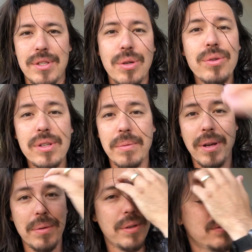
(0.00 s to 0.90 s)
Schools are going to be
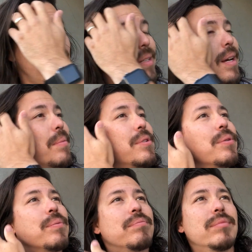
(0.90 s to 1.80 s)
able to use that time too,
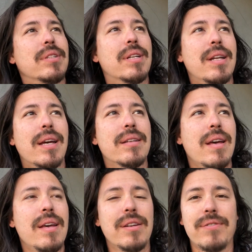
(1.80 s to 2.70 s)
to connect
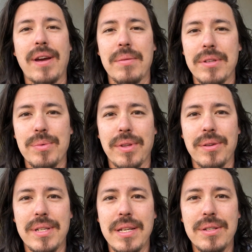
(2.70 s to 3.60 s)
your families with
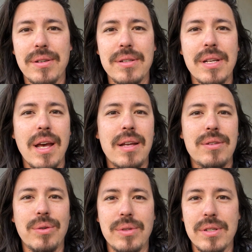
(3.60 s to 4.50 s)
your teachers,
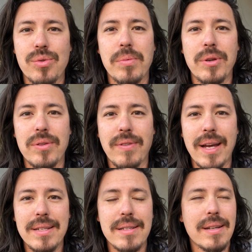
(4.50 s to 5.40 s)
to distribute
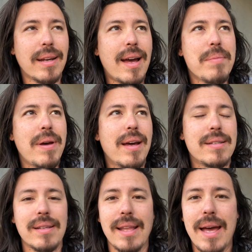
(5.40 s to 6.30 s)
devices like
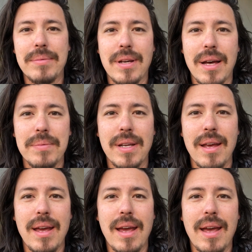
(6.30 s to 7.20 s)
iPads and laptops,
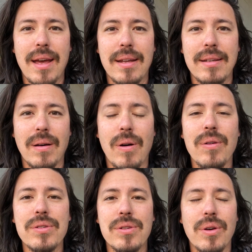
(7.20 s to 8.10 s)
and
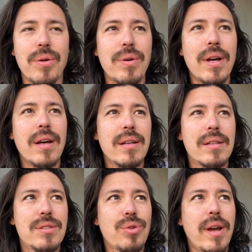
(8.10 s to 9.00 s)
also
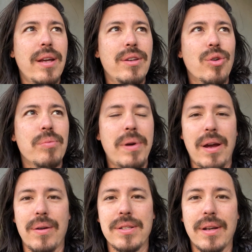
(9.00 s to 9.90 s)
train your
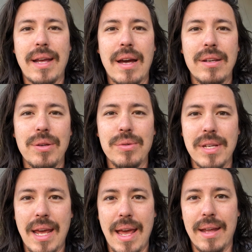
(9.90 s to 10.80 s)
parents on how to use
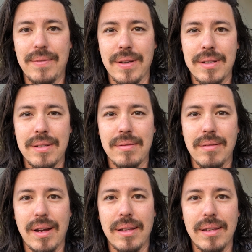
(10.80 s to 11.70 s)
Canvas,
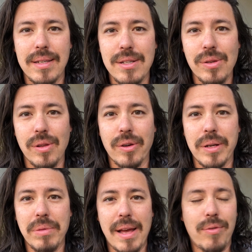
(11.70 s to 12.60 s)
right? The digital
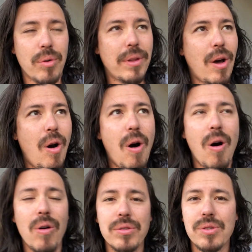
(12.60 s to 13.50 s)
learning platform that
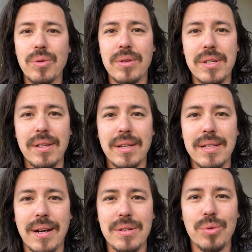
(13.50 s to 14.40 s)
all students in the
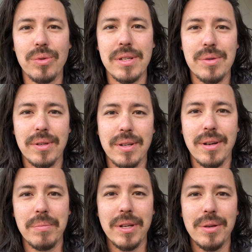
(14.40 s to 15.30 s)
entire school district are
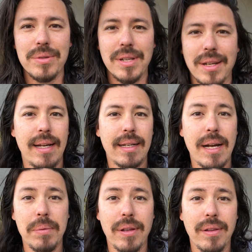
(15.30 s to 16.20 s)
going to be using. A
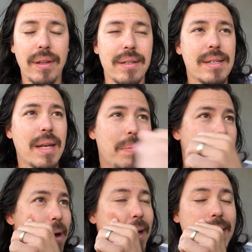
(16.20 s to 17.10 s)
couple other things to keep in
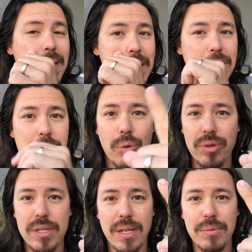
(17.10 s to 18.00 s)
mind.
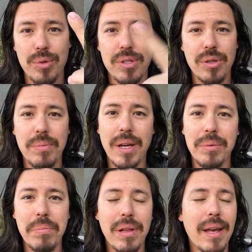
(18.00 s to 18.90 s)
Sports teams will still be able
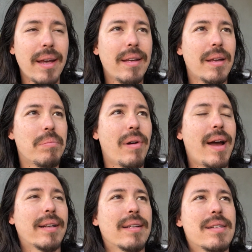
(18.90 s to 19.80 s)
to play and
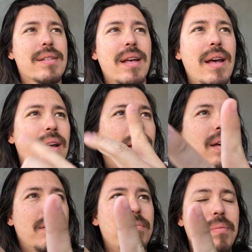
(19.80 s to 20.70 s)
practice.
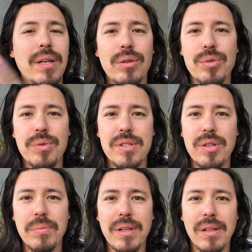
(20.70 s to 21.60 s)
Meals will
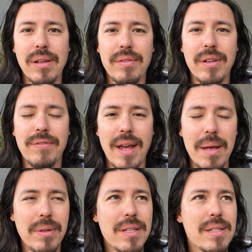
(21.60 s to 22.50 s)
still be delivered to
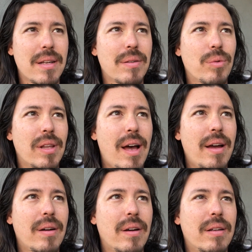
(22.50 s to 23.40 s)
families that
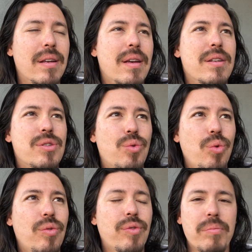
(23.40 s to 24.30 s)
rely on
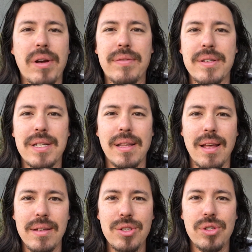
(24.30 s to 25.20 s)
school for breakfast and
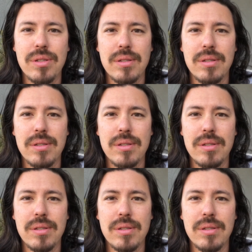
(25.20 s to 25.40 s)
lunch.